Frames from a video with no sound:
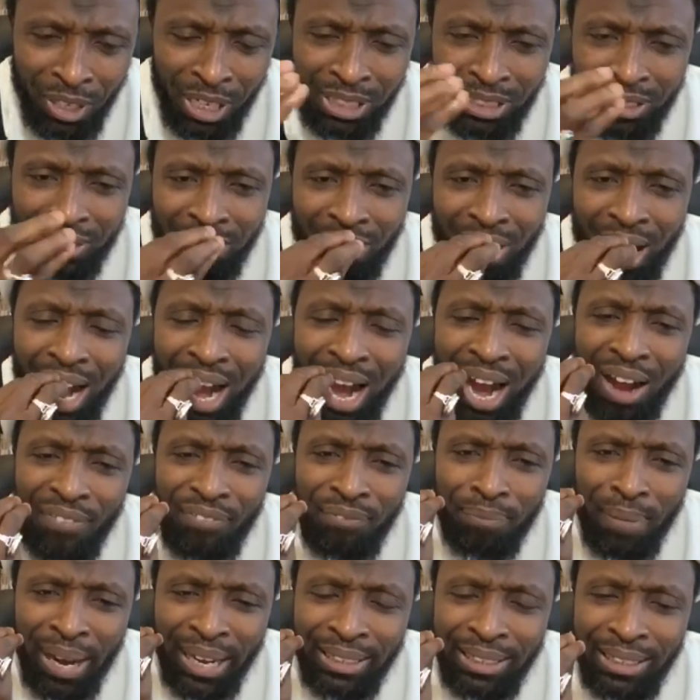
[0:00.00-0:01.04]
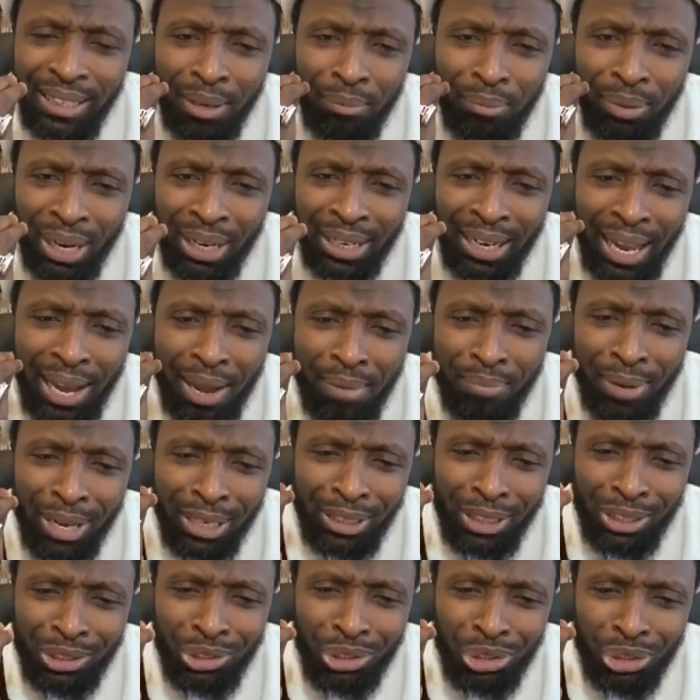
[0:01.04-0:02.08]
Israf, my dear brother and my
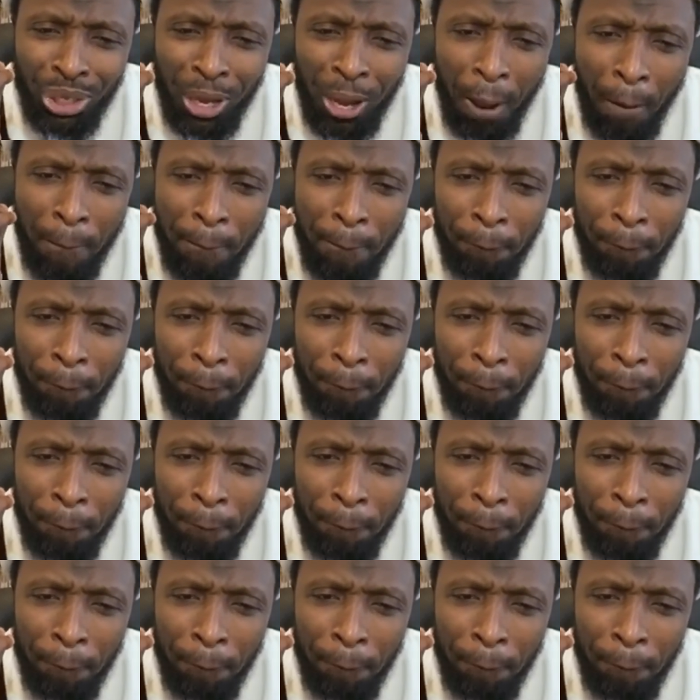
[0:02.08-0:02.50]
dear sister,